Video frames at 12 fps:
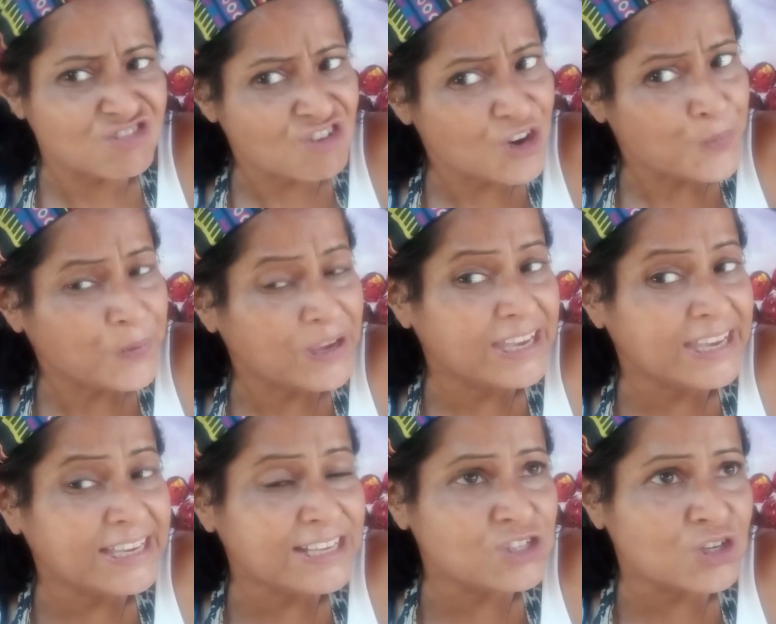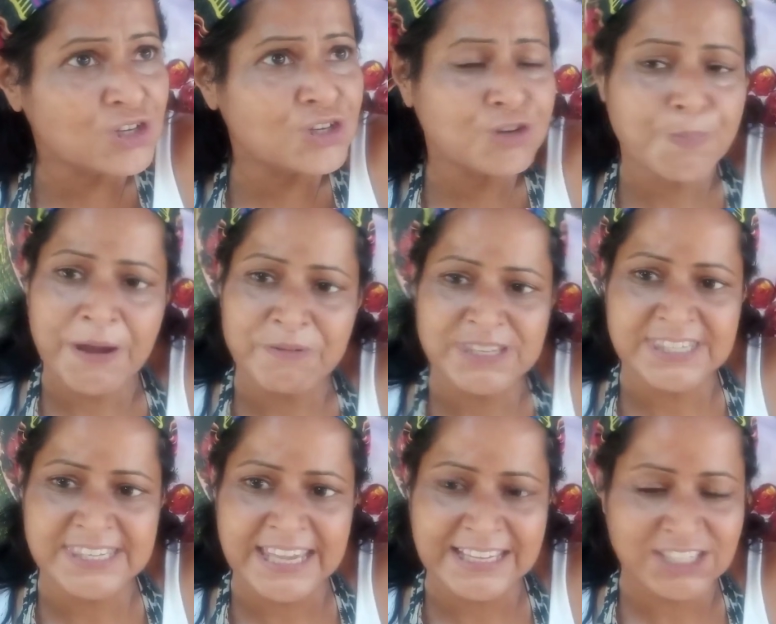rupees, or about
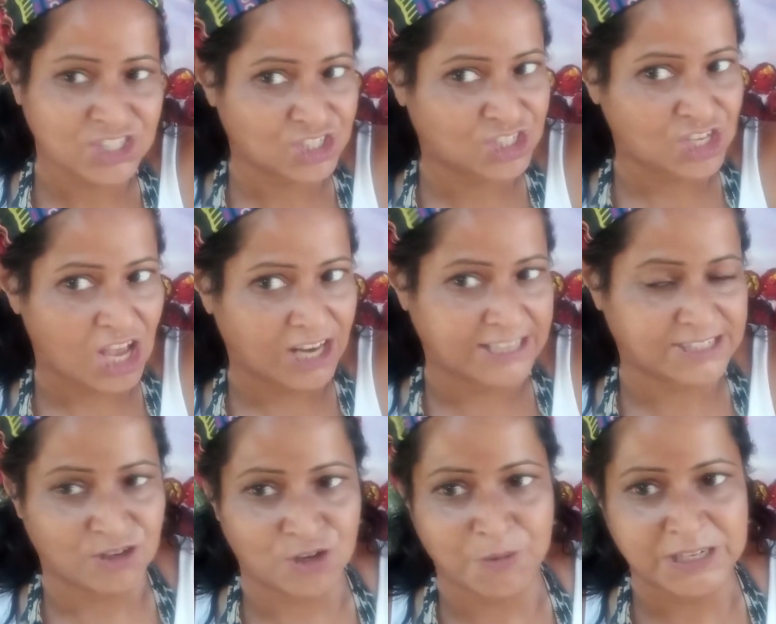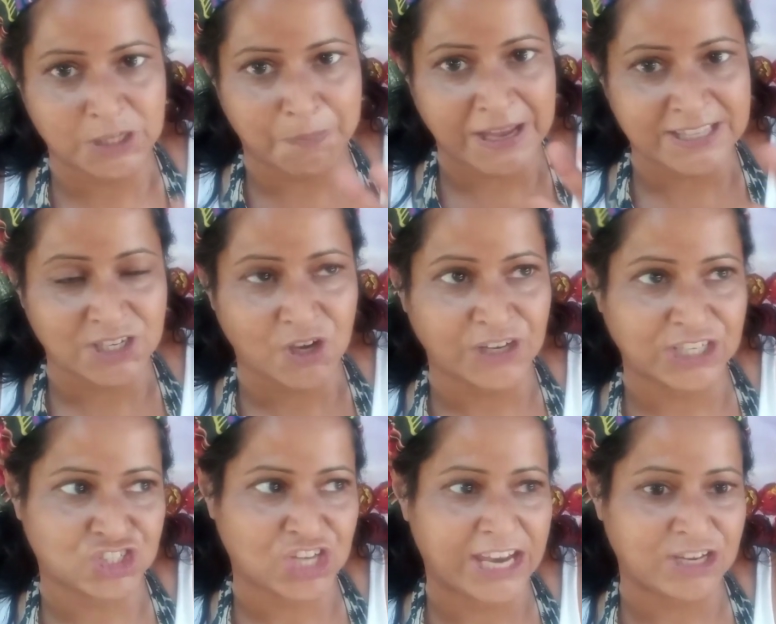$6, always depending on
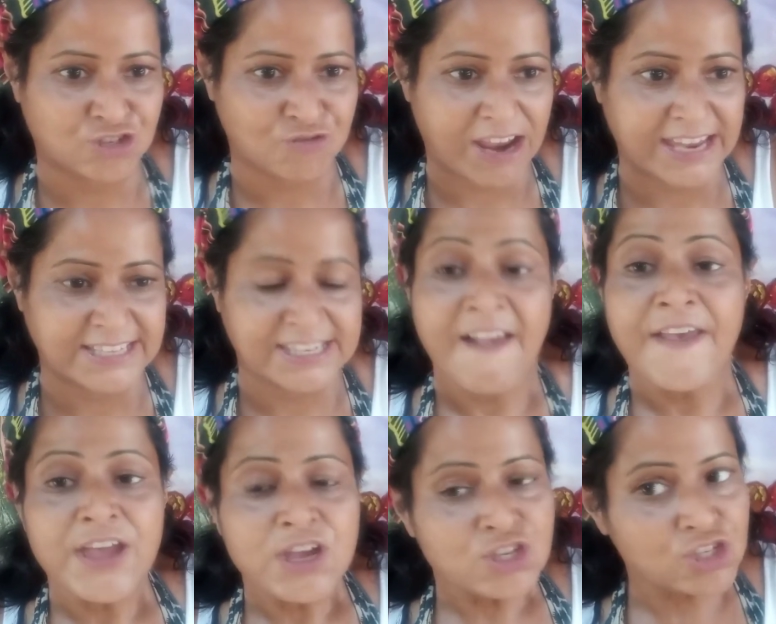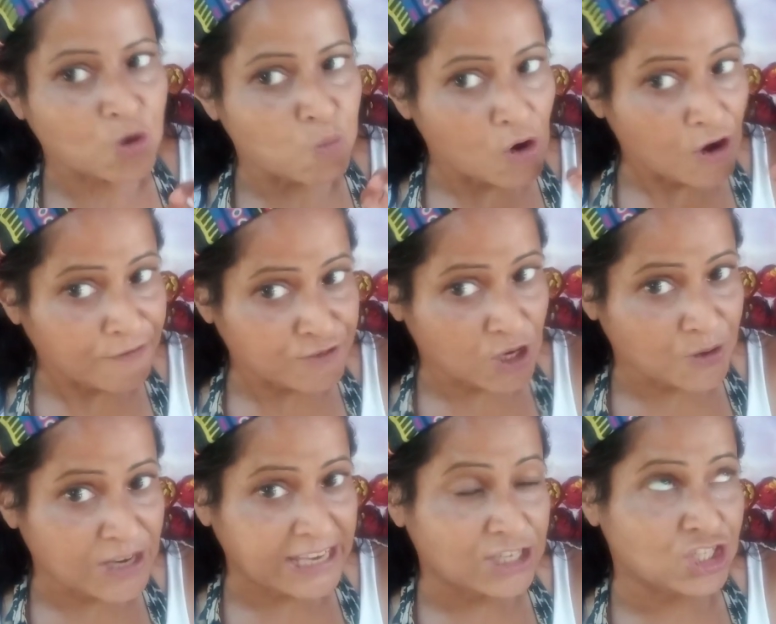exchange rate. So one-off
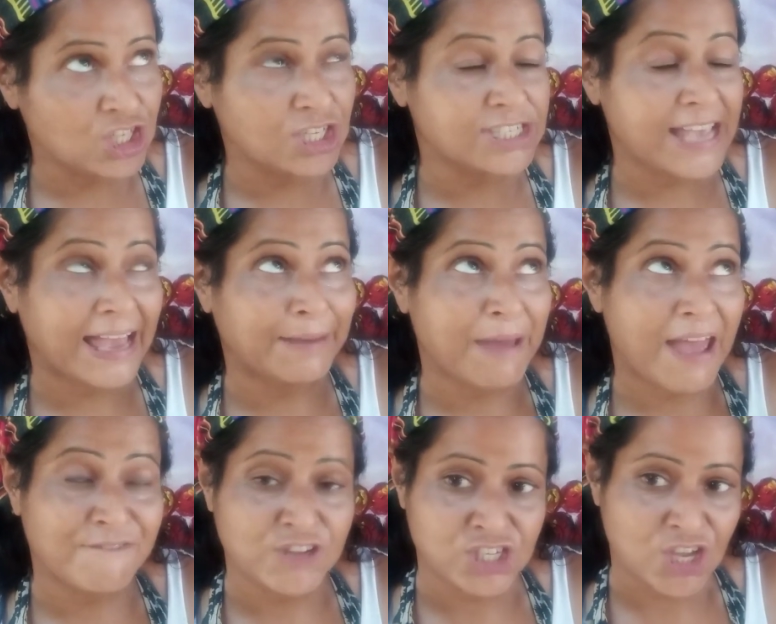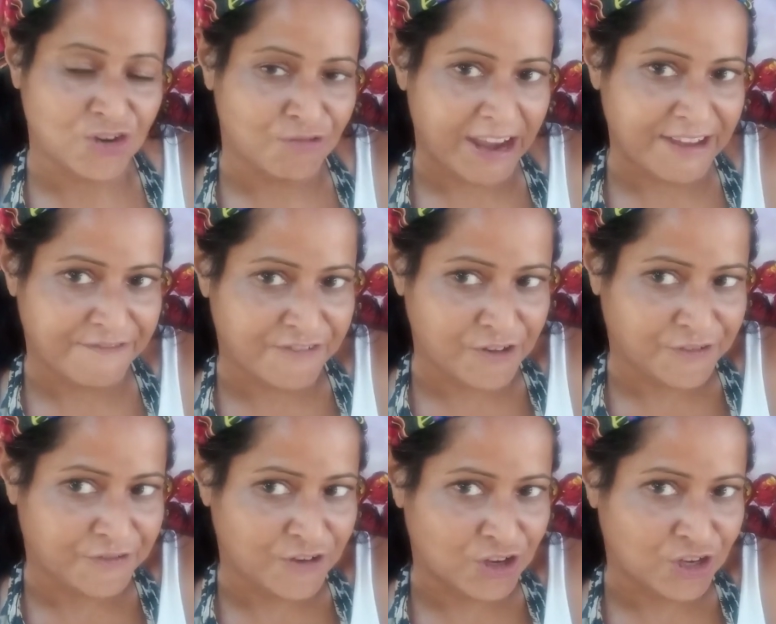donations I'm ever so grateful
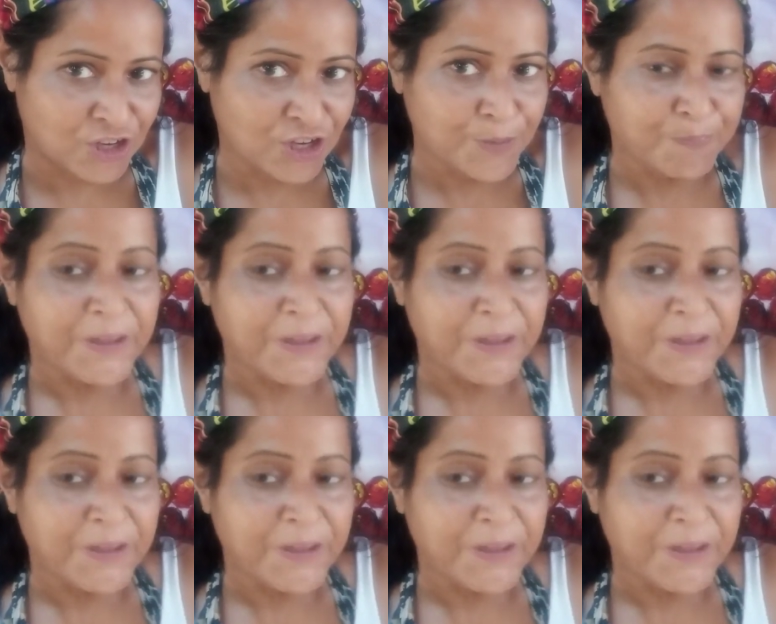for,